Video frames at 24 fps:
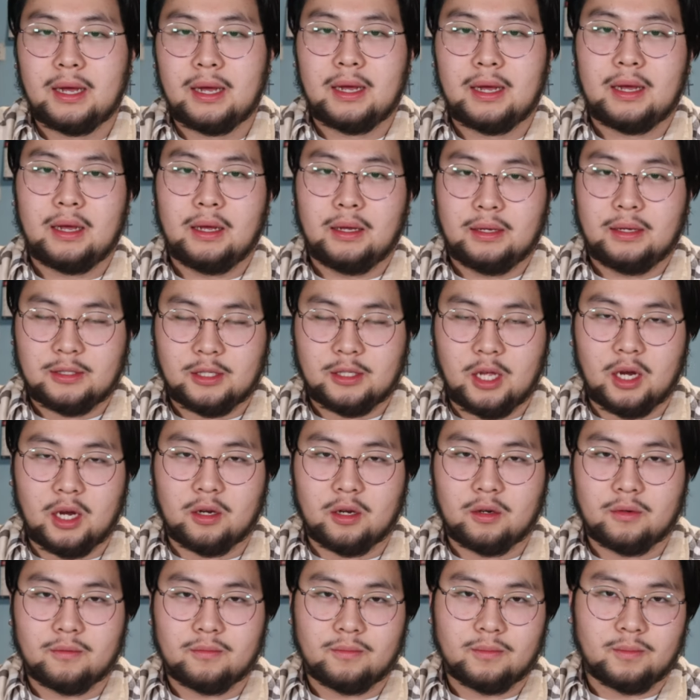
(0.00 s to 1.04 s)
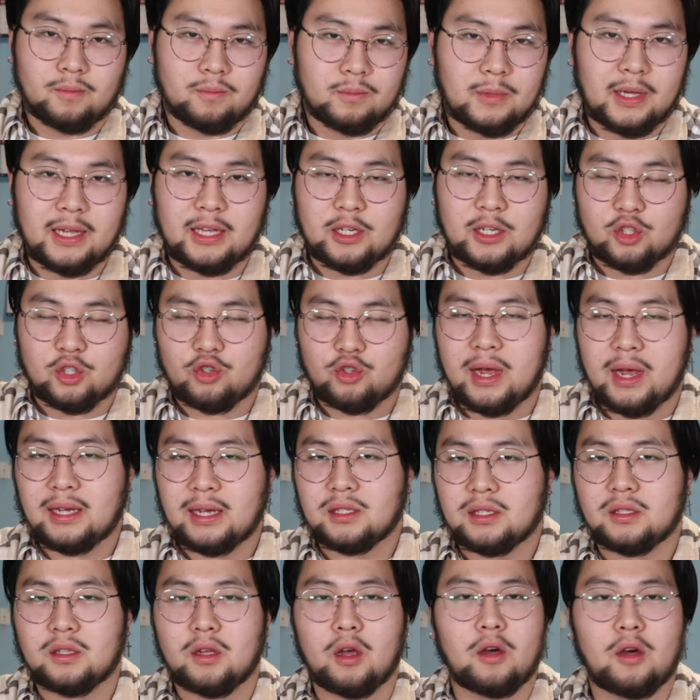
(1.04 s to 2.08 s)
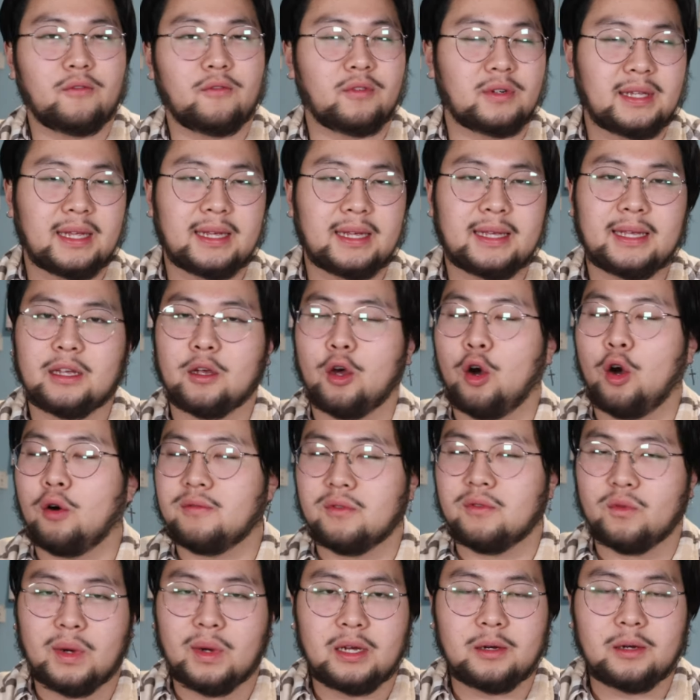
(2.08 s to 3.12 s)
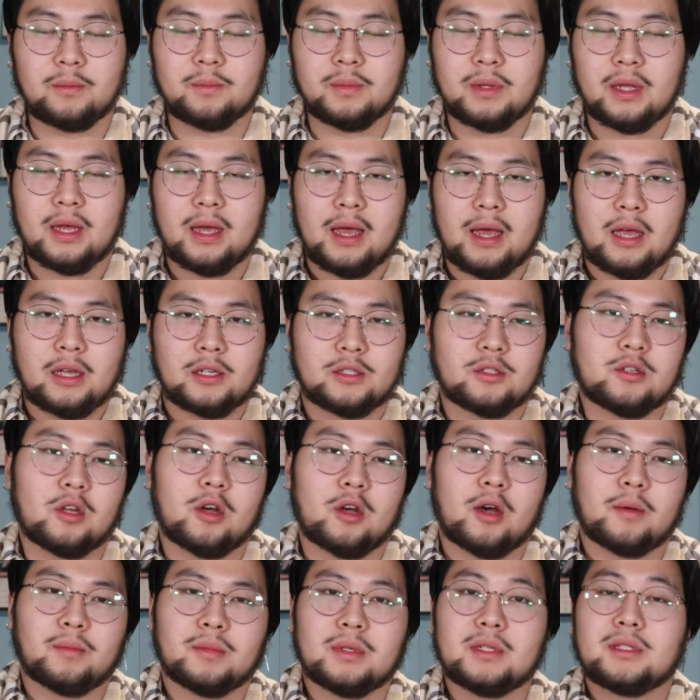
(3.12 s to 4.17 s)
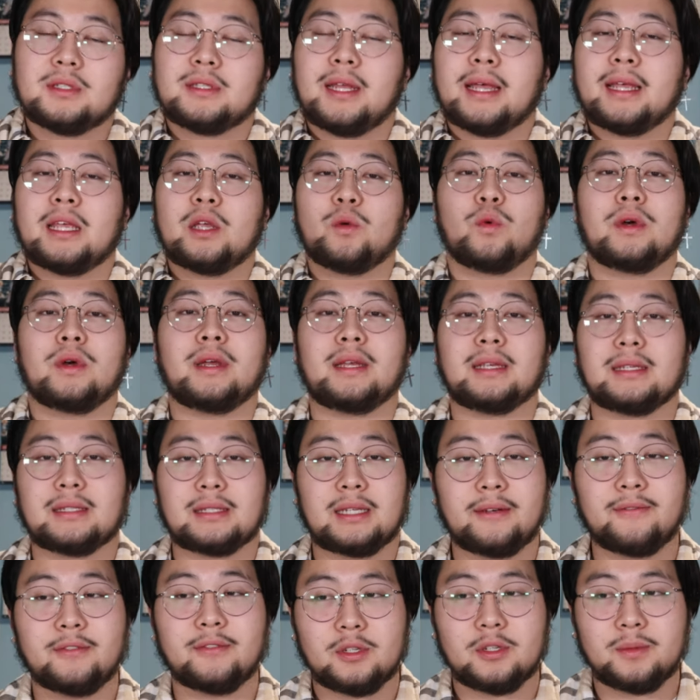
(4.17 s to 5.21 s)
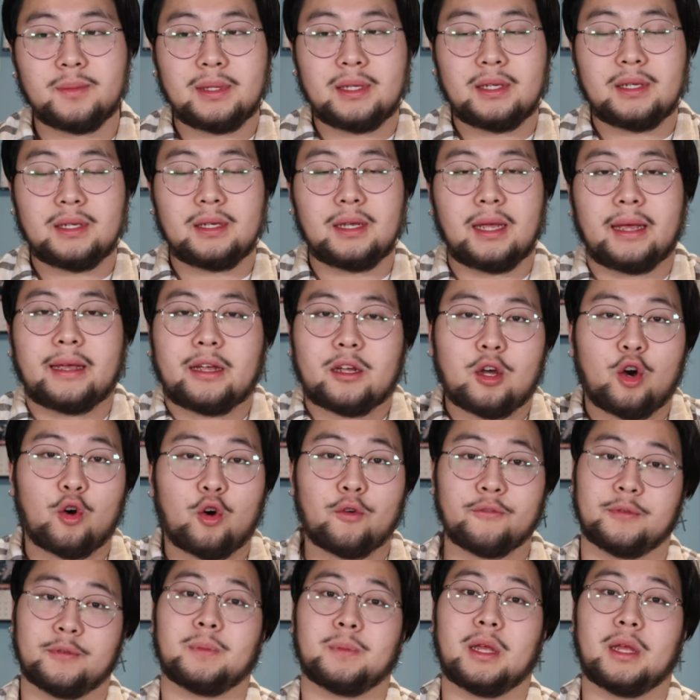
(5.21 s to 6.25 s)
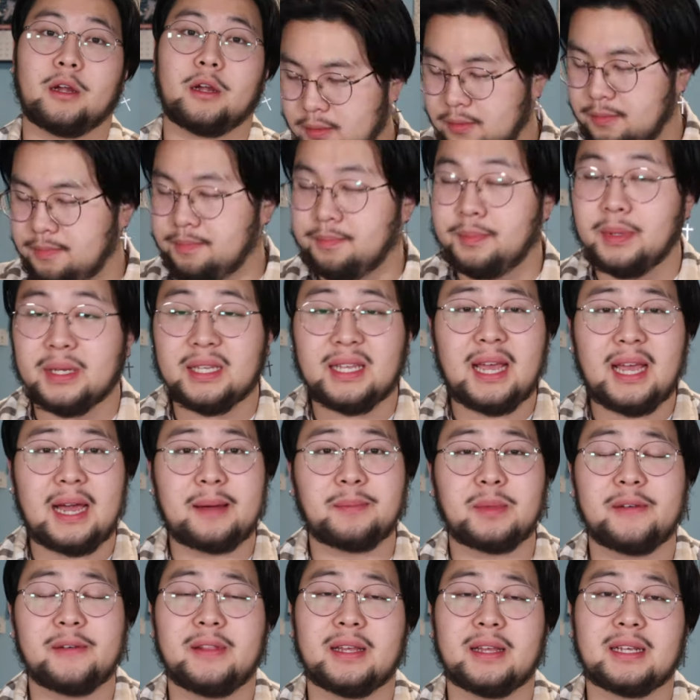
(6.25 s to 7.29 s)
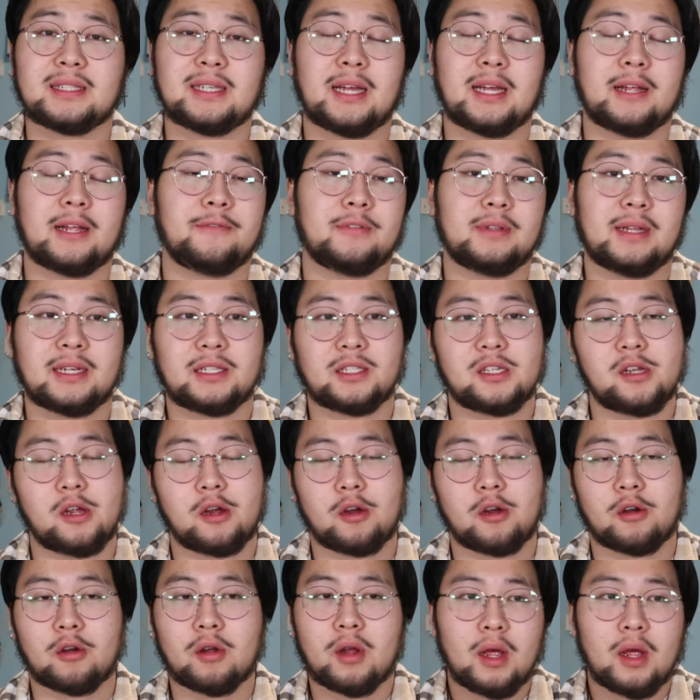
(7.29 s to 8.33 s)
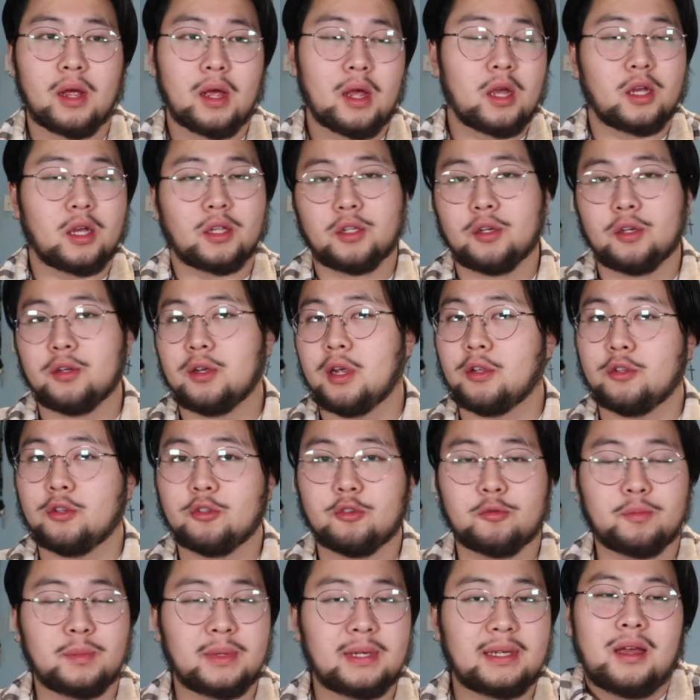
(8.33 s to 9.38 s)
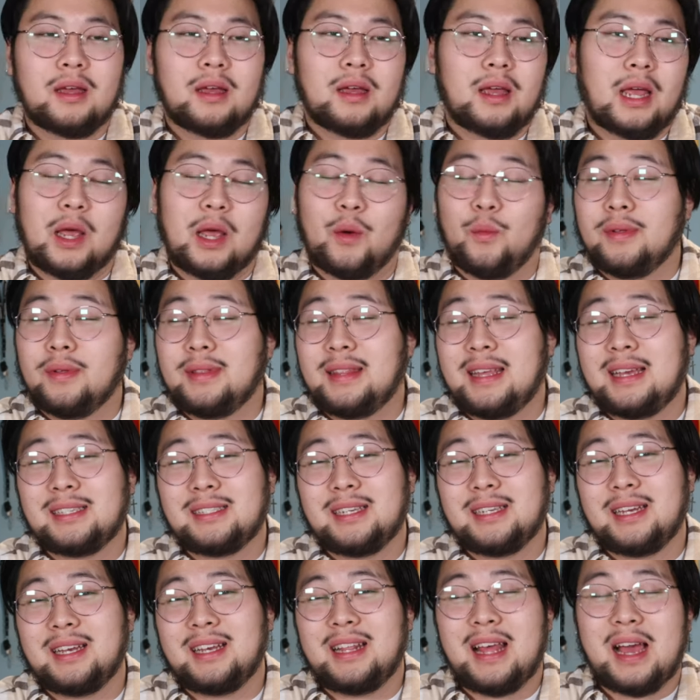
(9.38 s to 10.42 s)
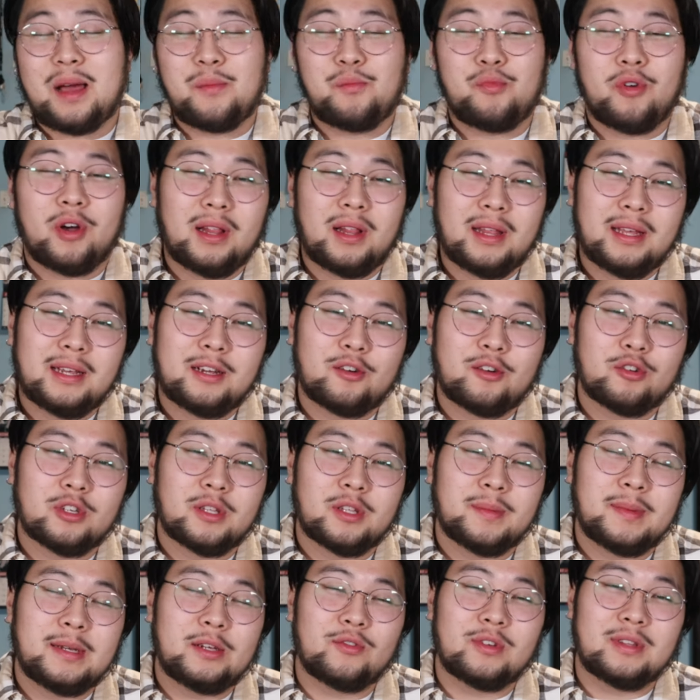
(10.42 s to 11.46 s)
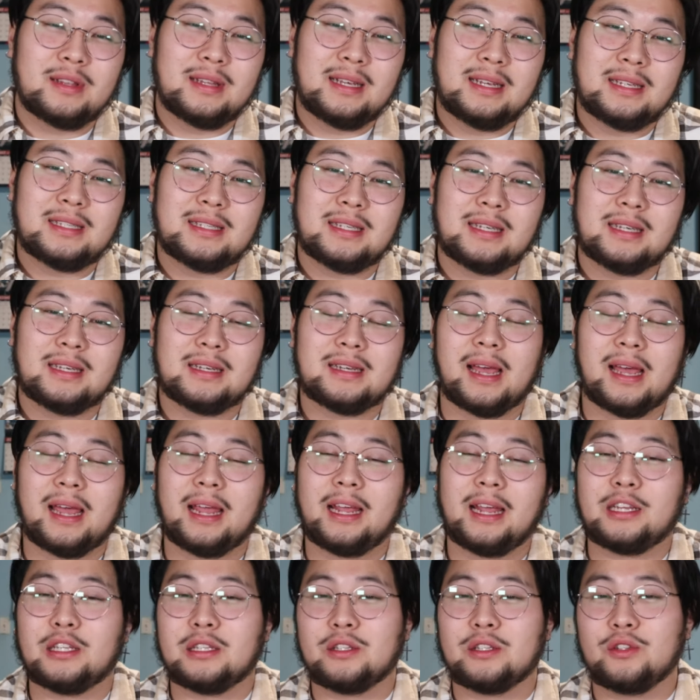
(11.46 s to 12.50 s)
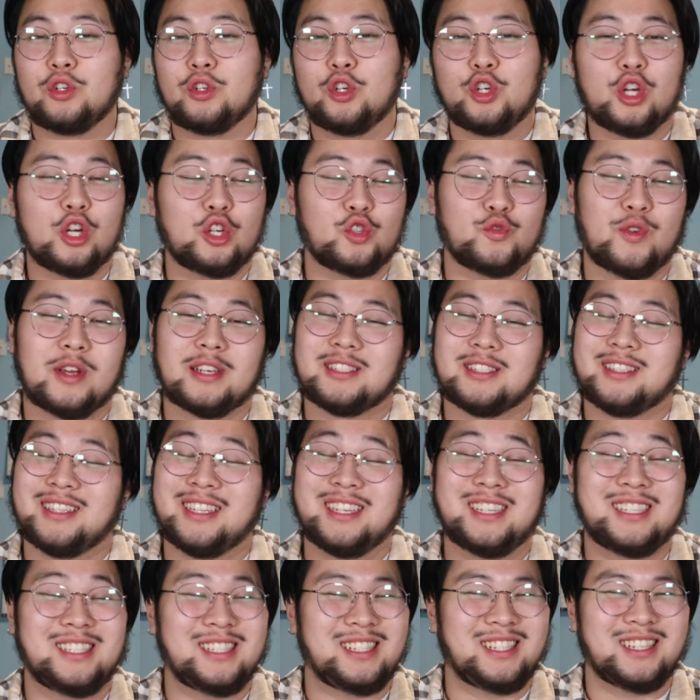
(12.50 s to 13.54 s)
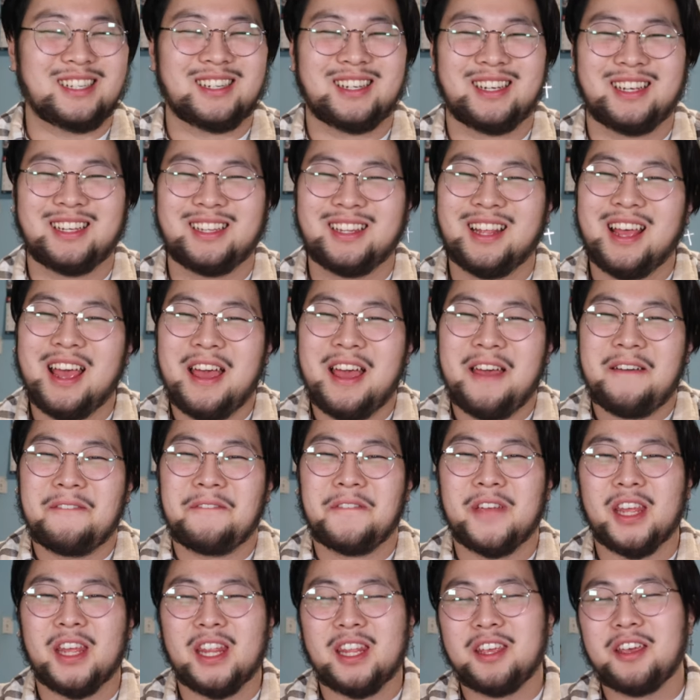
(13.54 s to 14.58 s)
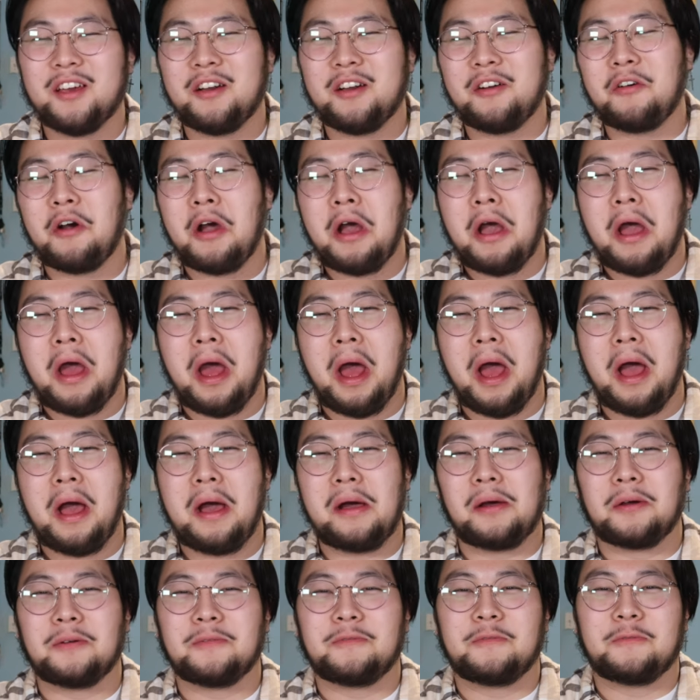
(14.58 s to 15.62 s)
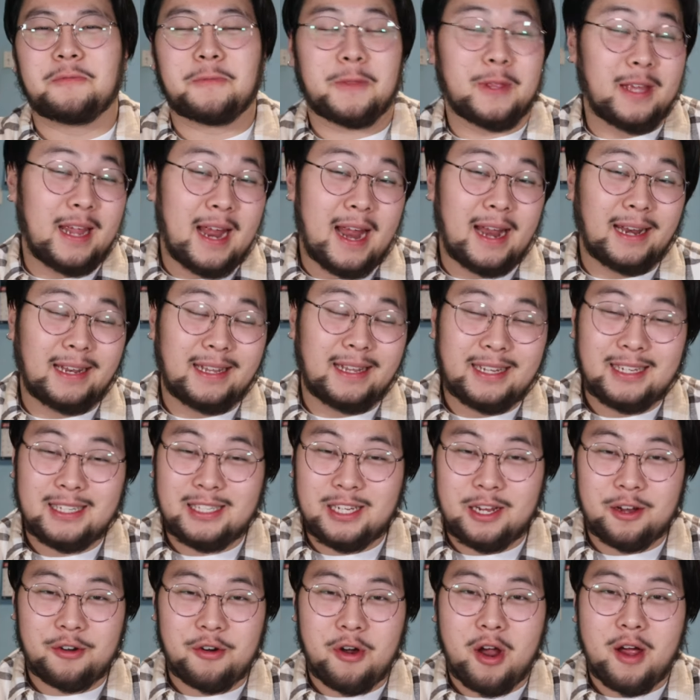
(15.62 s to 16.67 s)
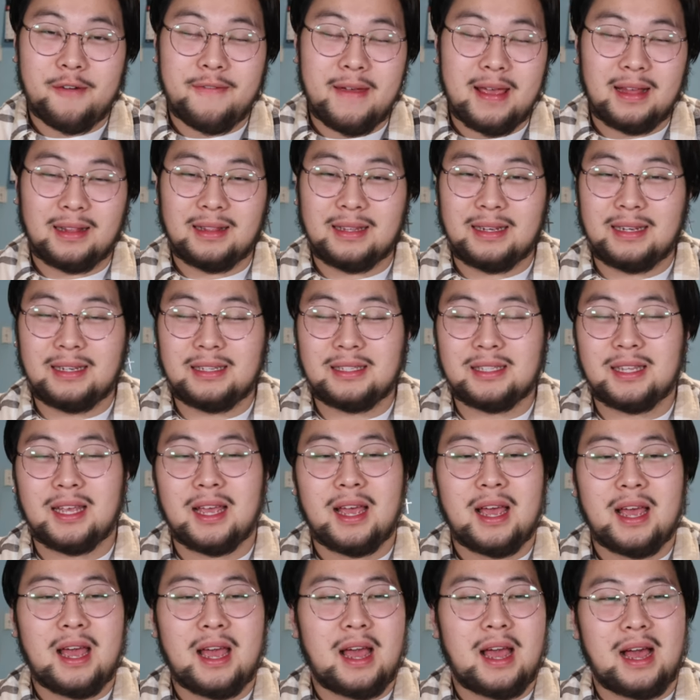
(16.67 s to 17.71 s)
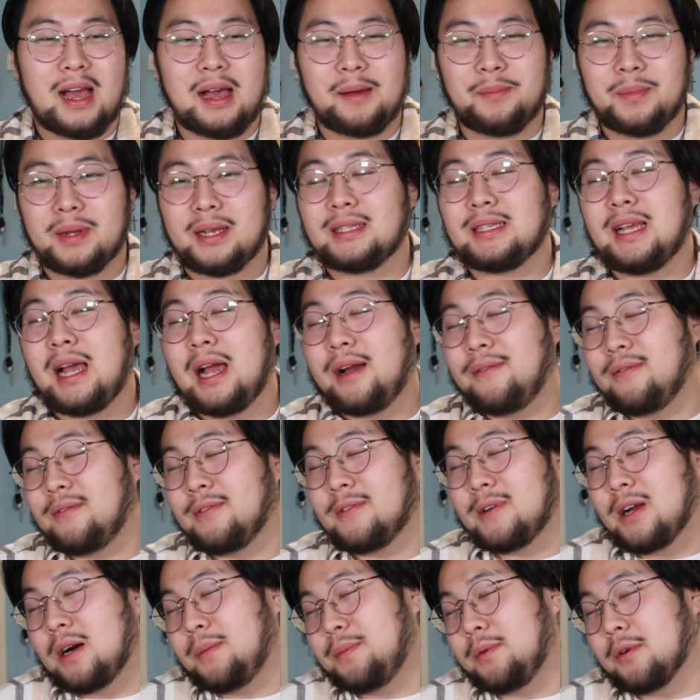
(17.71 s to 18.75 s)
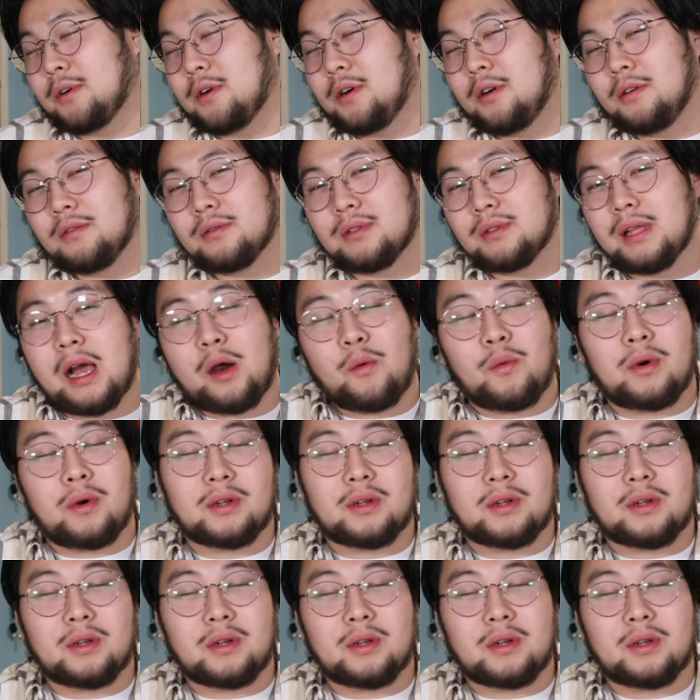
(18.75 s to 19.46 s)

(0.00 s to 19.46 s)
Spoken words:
start getting stressed, overthinking, overwhelmed. So I'm just taking what is given to me and going from there. But yeah, I'm definitely excited for next year. New year, new me. And with that said, I'm probably going to be releasing a New Year's resolution video to end this year off at least. Because I have a couple goals that I want to